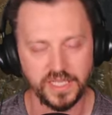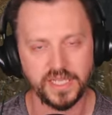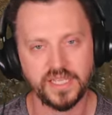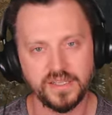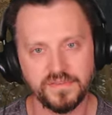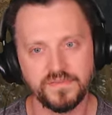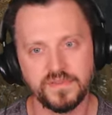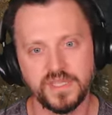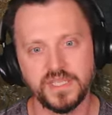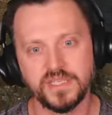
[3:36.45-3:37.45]
Like if
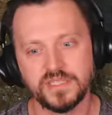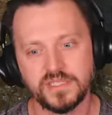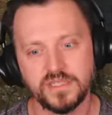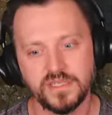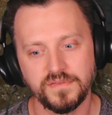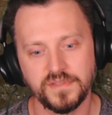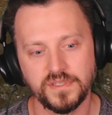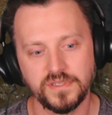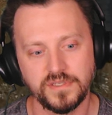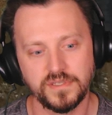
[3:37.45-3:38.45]
these, if
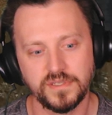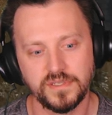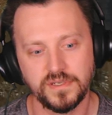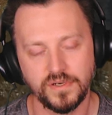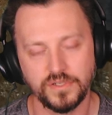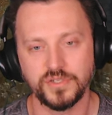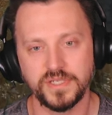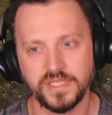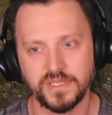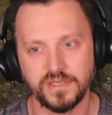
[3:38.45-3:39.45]
the
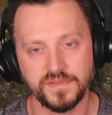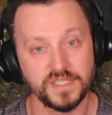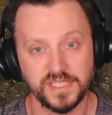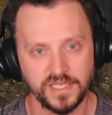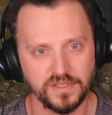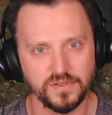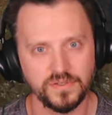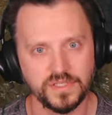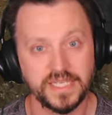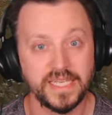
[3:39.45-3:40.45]
Erdtree, if the
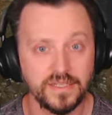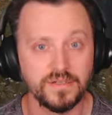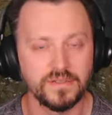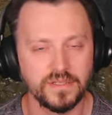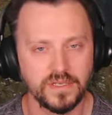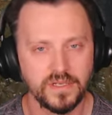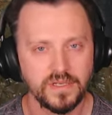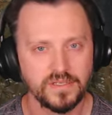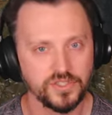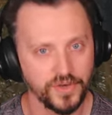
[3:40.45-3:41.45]
Sentinels killed
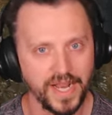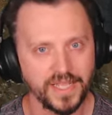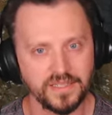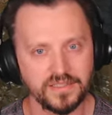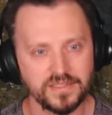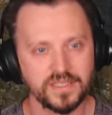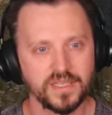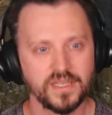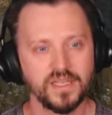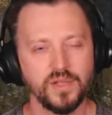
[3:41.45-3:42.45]
dragons,
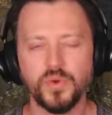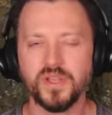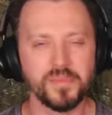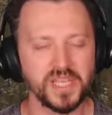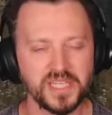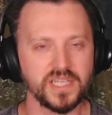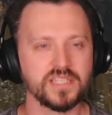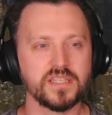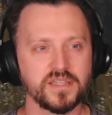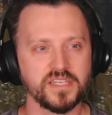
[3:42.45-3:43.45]
wouldn't it make
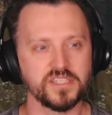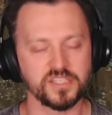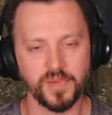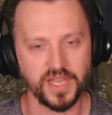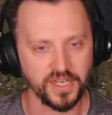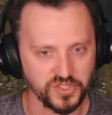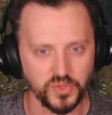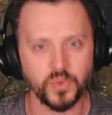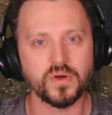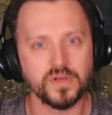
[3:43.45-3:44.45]
sense that they just might
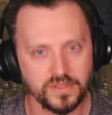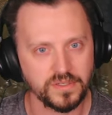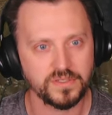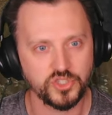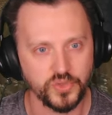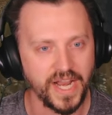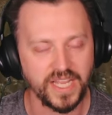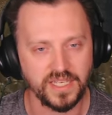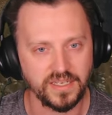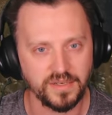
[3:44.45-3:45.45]
adorn
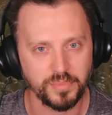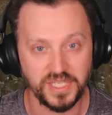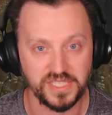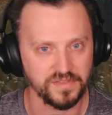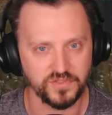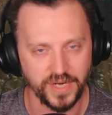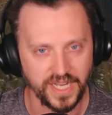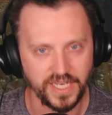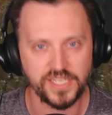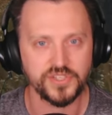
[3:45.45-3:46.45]
dragon pieces of
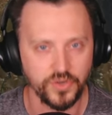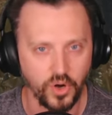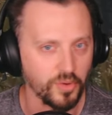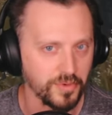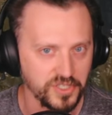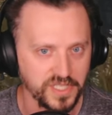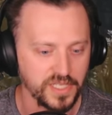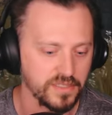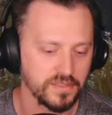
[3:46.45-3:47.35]
dragon as their armor set?